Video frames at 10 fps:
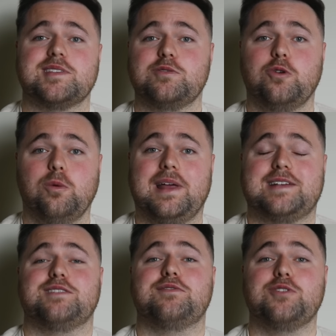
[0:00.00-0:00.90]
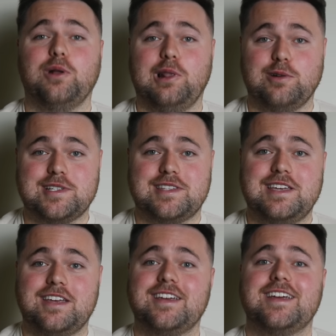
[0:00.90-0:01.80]
as the All Blacks have not lost
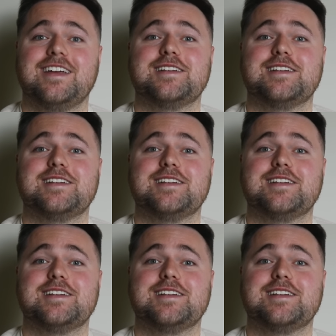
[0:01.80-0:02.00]
there